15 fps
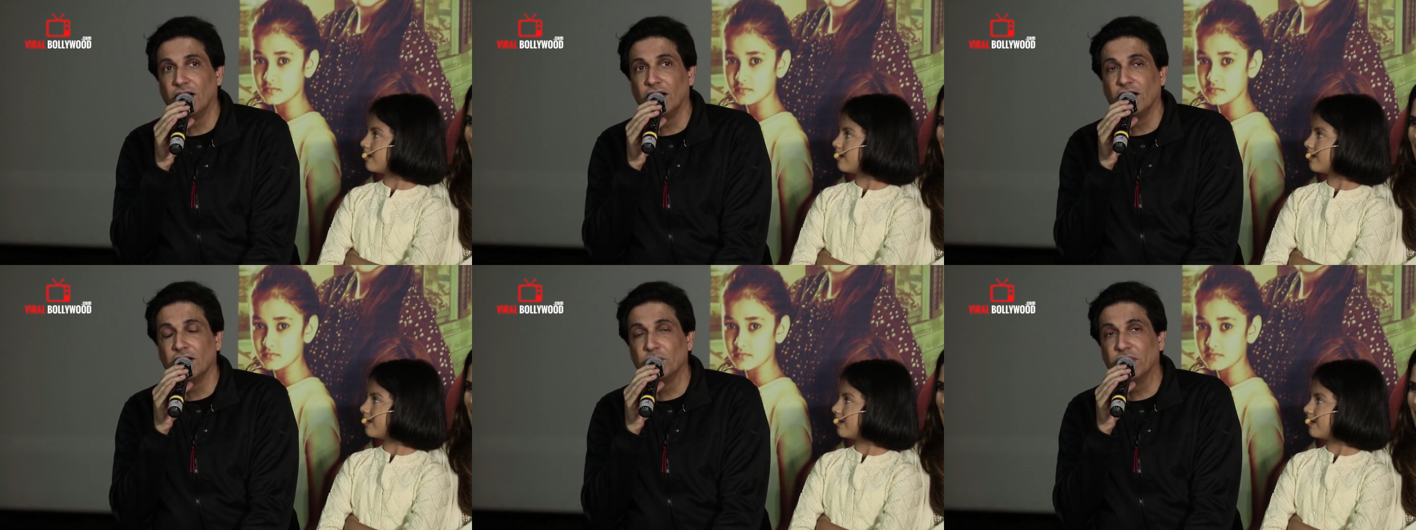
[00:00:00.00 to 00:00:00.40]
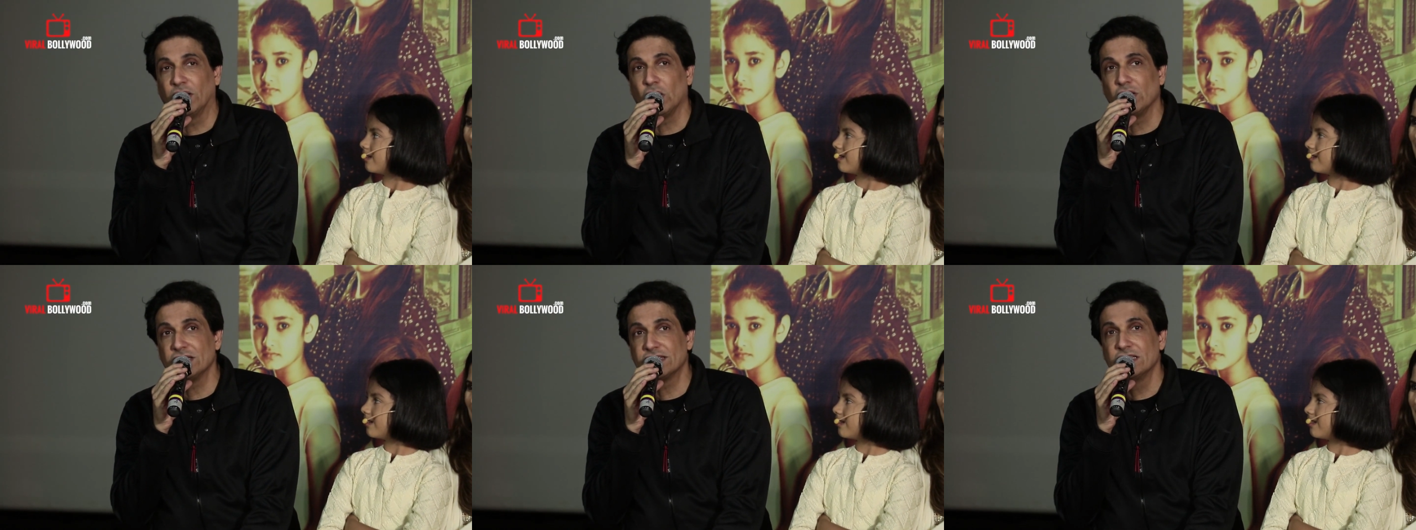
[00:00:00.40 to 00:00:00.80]
Speaker 1: uh,
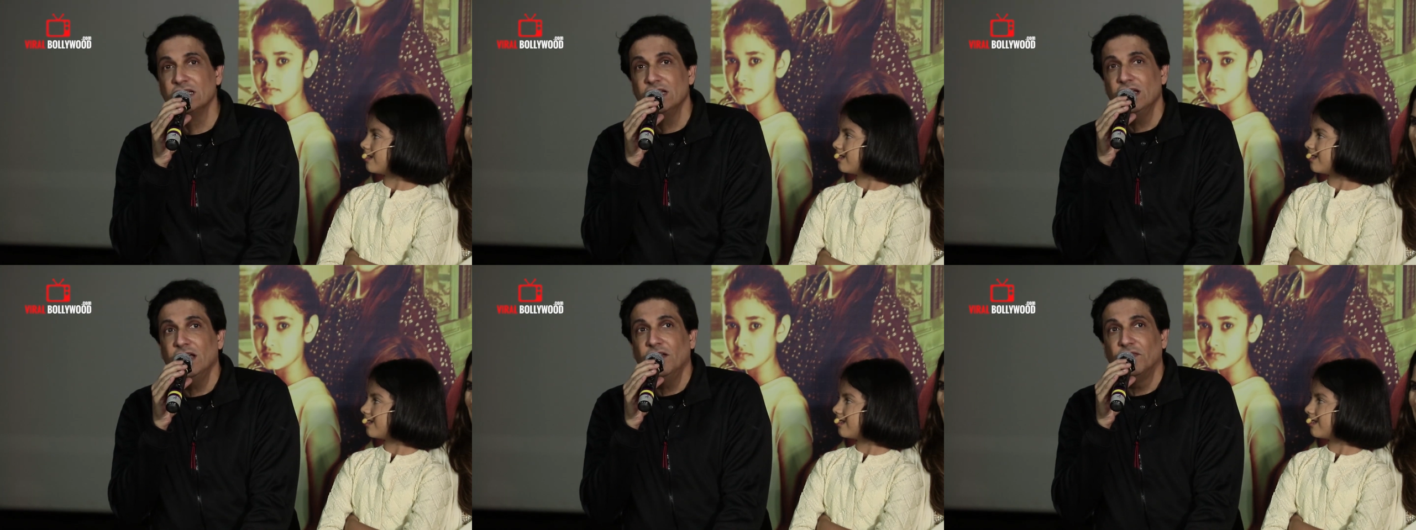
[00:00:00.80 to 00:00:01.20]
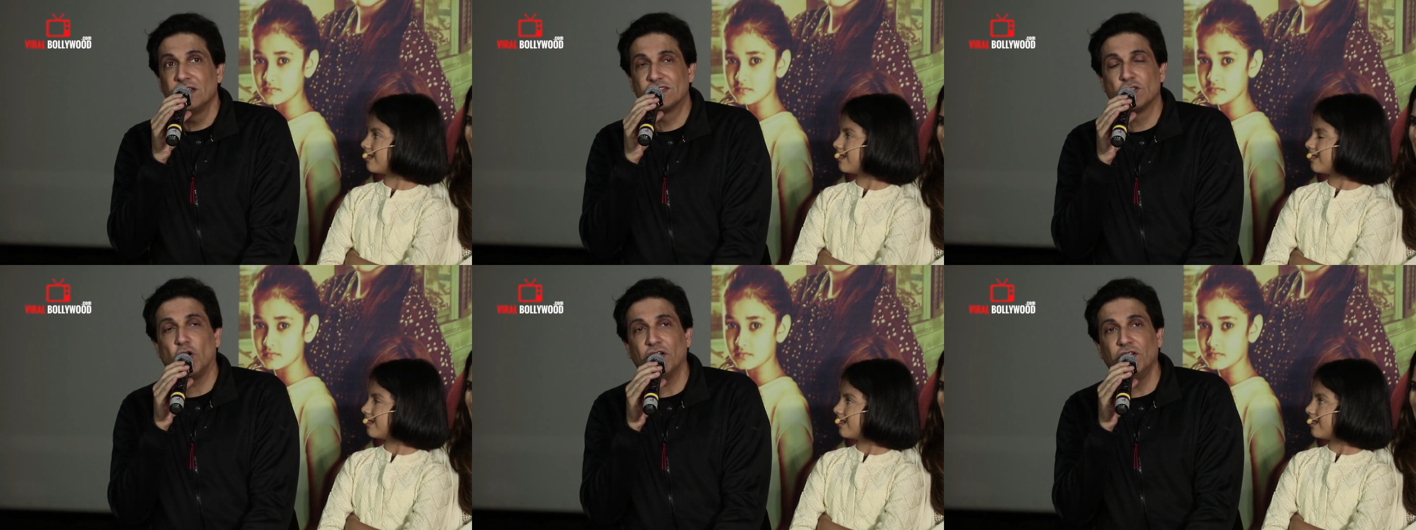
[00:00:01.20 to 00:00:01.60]
because the
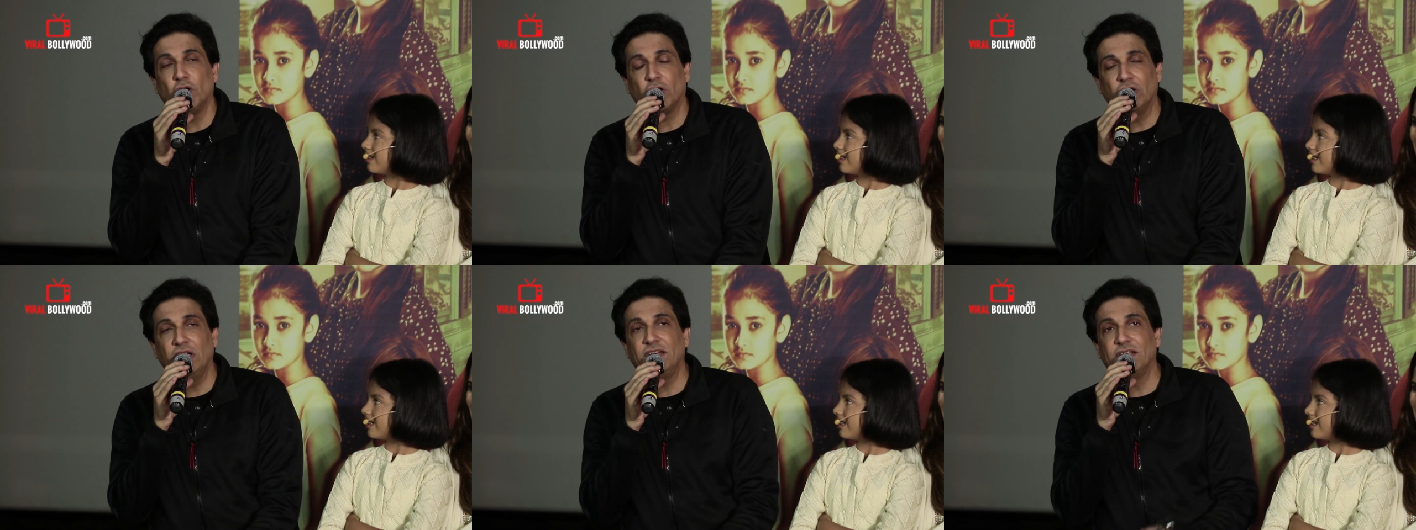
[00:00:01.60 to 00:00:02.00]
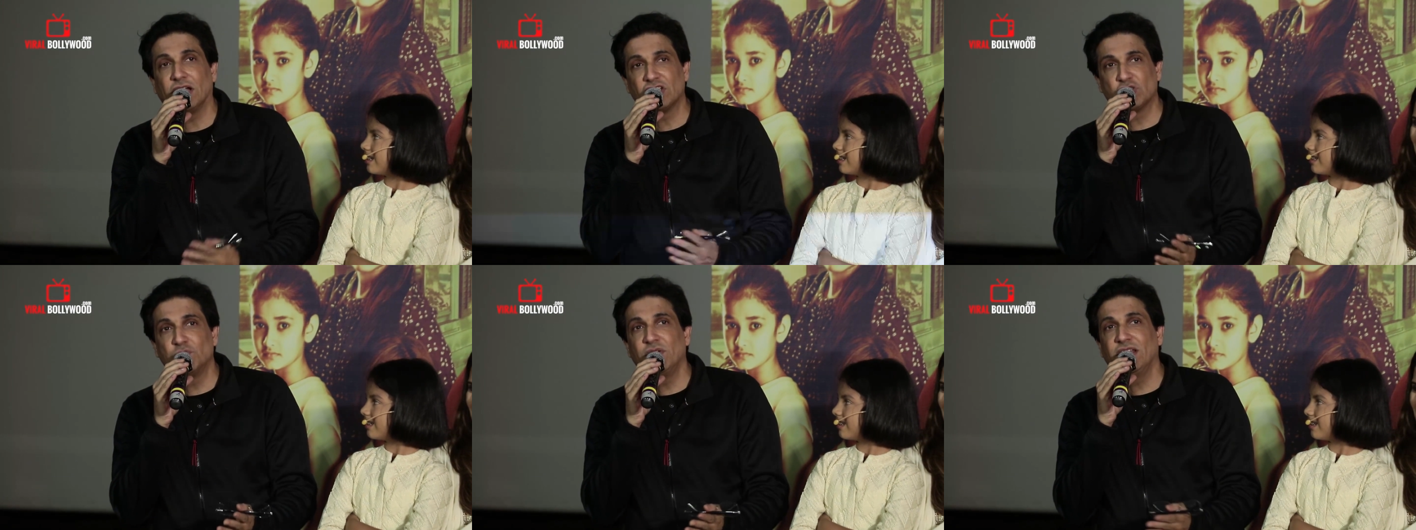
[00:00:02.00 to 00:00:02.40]
story not only touched